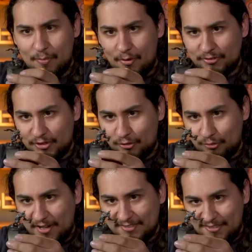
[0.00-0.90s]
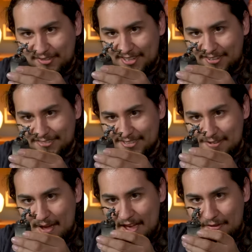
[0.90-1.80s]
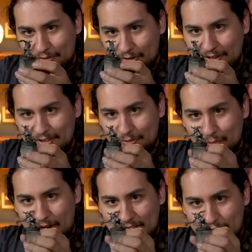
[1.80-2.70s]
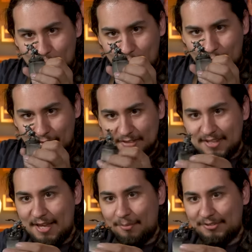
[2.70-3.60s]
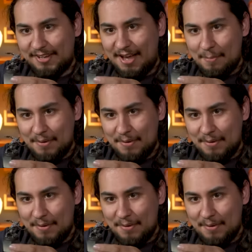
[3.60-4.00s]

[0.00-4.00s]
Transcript: The most aggressive kill team ever is ready for the tabletop.